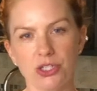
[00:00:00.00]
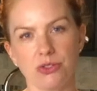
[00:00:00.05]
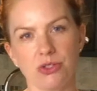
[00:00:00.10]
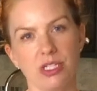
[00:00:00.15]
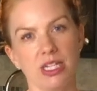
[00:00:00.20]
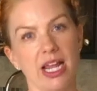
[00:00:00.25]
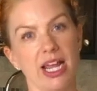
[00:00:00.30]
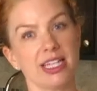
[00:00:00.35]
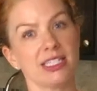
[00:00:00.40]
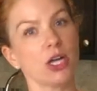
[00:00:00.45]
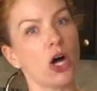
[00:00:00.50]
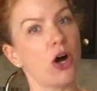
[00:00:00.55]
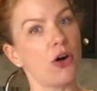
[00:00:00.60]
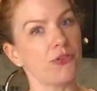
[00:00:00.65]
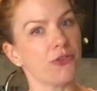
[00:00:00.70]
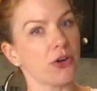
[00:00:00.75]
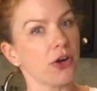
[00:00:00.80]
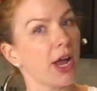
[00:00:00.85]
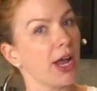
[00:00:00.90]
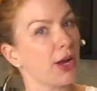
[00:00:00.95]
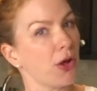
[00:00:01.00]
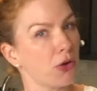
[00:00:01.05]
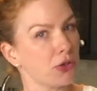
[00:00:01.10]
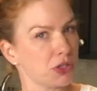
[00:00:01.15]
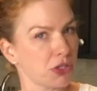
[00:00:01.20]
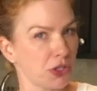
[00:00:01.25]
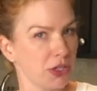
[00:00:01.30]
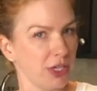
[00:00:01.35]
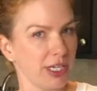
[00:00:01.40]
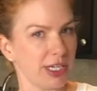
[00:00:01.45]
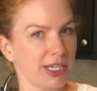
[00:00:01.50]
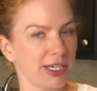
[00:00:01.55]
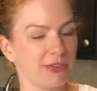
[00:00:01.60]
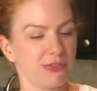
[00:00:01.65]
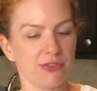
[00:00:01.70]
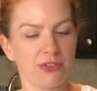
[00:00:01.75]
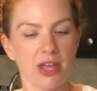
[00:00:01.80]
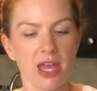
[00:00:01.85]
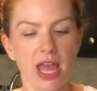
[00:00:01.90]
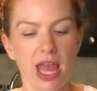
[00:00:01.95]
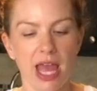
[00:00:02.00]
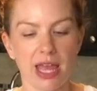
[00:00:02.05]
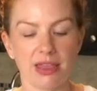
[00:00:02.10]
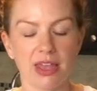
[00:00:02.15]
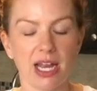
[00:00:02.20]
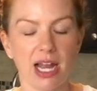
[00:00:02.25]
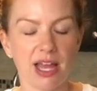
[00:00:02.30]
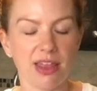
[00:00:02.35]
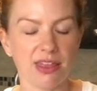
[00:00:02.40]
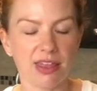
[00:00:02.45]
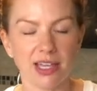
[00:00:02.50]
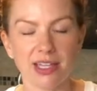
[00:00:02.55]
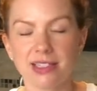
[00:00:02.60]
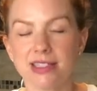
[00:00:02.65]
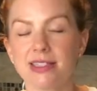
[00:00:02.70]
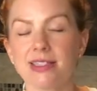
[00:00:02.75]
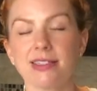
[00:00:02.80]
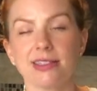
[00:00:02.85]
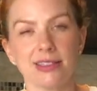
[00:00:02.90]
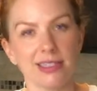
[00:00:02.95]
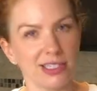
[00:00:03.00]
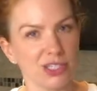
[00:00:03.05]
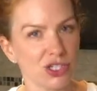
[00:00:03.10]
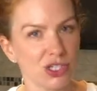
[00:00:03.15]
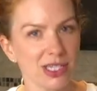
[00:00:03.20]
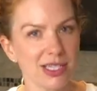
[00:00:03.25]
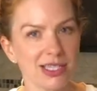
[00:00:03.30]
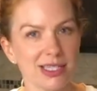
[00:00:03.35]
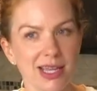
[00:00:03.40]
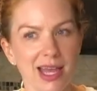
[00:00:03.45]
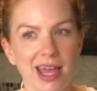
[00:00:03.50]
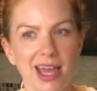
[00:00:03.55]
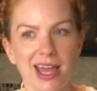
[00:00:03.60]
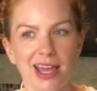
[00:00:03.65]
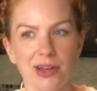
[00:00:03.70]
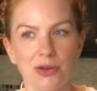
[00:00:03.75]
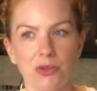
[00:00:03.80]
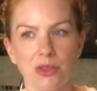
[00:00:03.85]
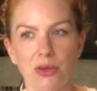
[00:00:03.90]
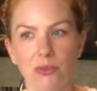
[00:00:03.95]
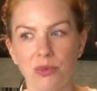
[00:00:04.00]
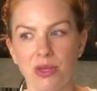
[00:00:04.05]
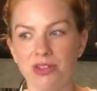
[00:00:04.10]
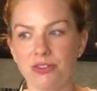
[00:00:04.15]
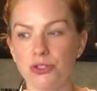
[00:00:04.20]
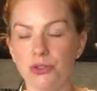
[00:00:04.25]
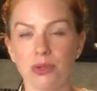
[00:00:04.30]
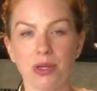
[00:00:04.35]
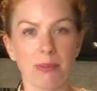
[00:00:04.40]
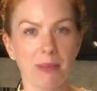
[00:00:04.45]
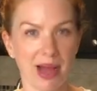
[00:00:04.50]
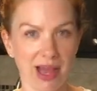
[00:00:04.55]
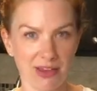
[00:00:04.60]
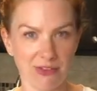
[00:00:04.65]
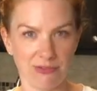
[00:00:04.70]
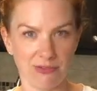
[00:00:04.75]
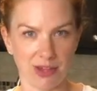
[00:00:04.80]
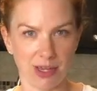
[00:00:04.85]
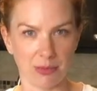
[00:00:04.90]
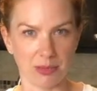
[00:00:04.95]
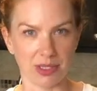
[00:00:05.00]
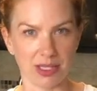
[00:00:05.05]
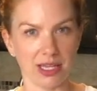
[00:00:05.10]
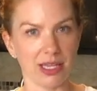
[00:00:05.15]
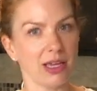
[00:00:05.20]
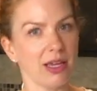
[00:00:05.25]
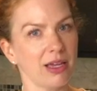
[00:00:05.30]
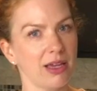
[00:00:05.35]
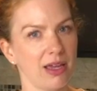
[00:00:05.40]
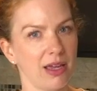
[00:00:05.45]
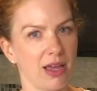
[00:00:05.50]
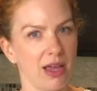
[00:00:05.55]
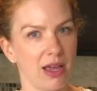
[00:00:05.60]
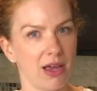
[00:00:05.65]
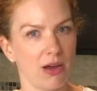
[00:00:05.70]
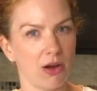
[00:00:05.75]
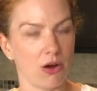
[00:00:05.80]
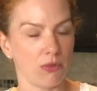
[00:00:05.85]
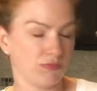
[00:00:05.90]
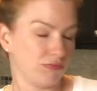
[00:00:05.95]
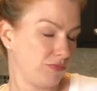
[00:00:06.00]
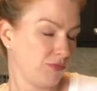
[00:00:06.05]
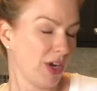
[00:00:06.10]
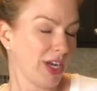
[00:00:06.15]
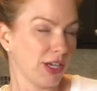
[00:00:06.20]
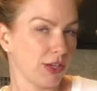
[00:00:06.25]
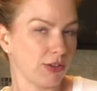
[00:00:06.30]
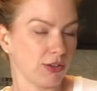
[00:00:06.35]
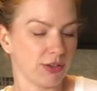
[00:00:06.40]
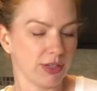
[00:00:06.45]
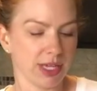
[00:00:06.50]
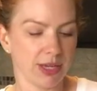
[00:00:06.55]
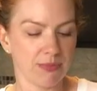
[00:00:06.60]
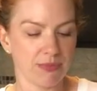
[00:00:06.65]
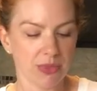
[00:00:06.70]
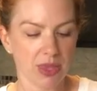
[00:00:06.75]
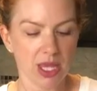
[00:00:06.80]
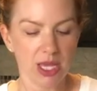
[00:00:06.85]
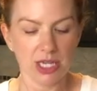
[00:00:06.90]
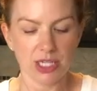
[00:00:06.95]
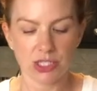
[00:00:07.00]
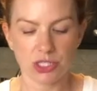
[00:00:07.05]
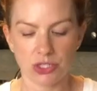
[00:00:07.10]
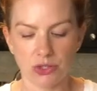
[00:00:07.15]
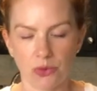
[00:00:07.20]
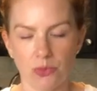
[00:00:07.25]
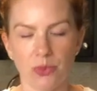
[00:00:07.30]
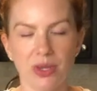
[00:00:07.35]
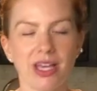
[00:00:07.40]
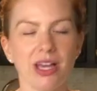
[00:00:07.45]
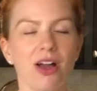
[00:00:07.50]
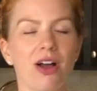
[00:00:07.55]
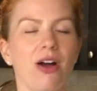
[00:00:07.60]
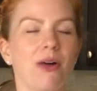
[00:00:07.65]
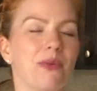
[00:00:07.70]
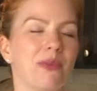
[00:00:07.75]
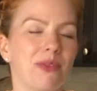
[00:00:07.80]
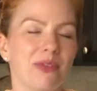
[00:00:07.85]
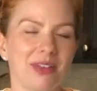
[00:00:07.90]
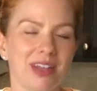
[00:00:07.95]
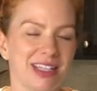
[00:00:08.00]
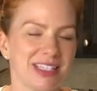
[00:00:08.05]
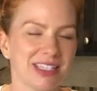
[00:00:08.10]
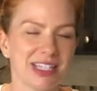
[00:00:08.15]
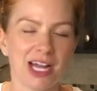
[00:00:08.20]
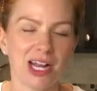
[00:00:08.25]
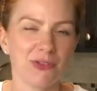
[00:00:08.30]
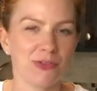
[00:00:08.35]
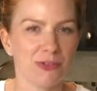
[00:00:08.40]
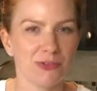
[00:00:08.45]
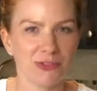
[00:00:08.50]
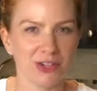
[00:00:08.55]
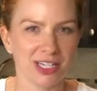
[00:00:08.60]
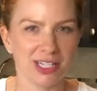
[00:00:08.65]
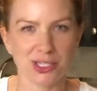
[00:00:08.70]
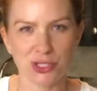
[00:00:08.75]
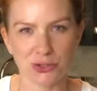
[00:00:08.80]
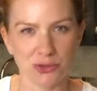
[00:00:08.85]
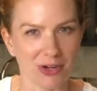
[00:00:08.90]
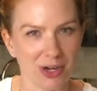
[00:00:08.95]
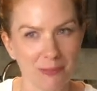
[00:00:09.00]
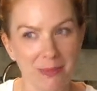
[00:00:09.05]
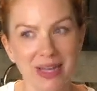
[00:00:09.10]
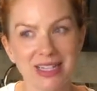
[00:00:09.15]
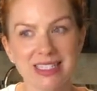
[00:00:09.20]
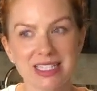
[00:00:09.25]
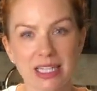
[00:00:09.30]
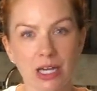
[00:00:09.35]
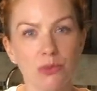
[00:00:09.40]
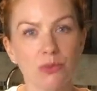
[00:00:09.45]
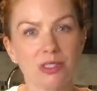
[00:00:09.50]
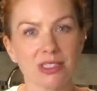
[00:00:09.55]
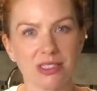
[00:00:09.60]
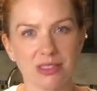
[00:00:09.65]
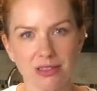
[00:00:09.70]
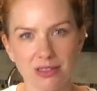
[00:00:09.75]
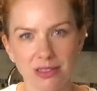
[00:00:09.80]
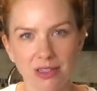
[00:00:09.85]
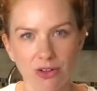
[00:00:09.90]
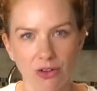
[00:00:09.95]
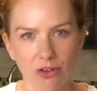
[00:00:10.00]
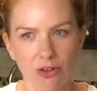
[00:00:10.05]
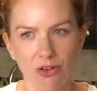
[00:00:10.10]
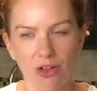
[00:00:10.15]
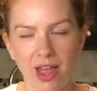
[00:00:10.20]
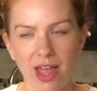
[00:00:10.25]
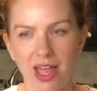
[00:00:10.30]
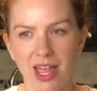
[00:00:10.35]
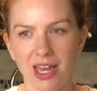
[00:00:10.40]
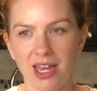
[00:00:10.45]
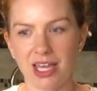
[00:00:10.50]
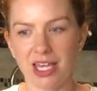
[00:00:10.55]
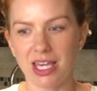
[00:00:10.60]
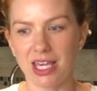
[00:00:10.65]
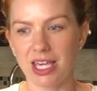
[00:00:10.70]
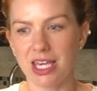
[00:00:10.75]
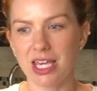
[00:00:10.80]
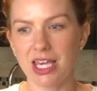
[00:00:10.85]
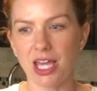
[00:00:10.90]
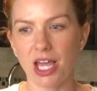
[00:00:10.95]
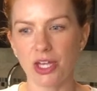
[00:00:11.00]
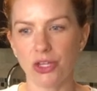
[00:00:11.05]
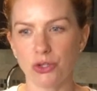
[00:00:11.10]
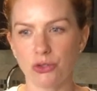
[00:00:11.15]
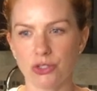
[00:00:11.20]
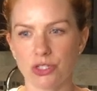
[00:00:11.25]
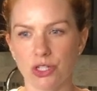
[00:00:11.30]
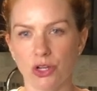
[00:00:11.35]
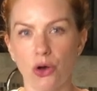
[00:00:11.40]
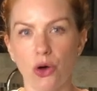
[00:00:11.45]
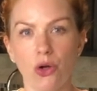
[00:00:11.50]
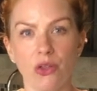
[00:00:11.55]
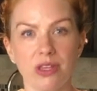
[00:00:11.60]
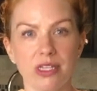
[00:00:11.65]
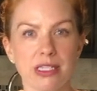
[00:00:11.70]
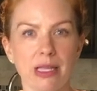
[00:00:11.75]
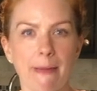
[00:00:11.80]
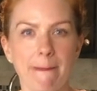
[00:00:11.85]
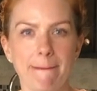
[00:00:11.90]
to do today is offer an alternative that I think is delicious and that we do in my family regularly. So it's kind of a funny story. My son was little and he used to call this